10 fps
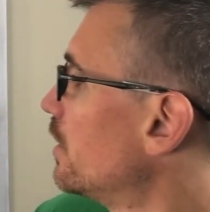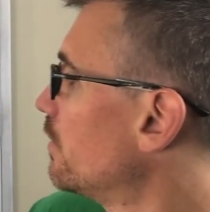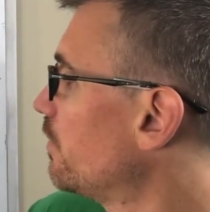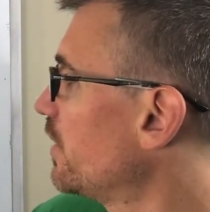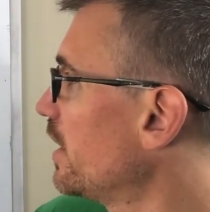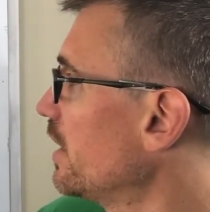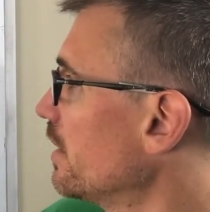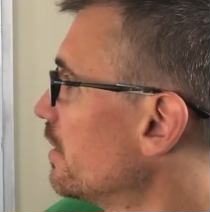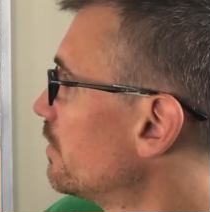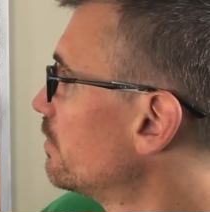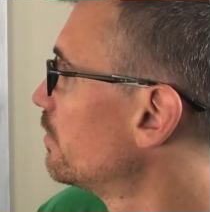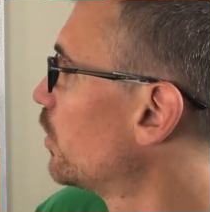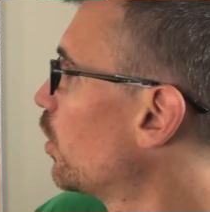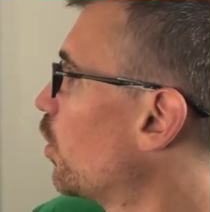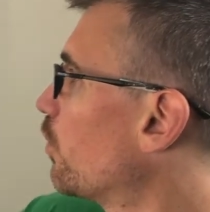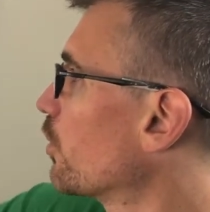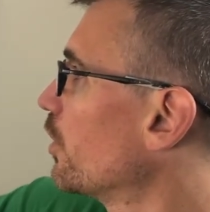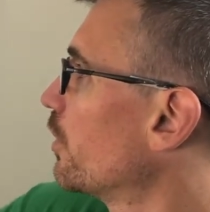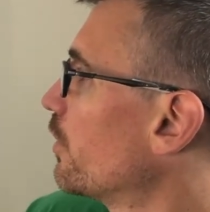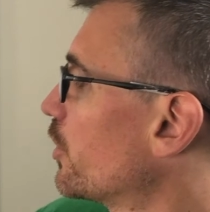V
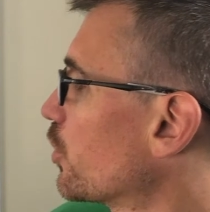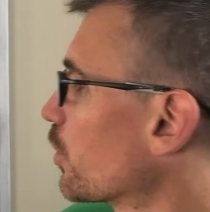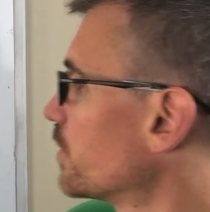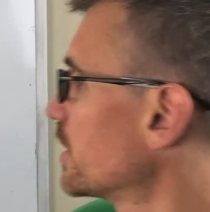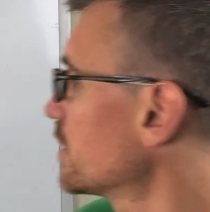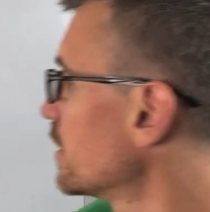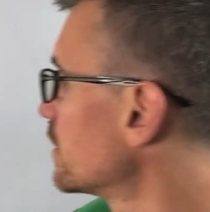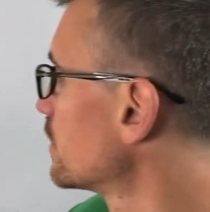over the total resistance,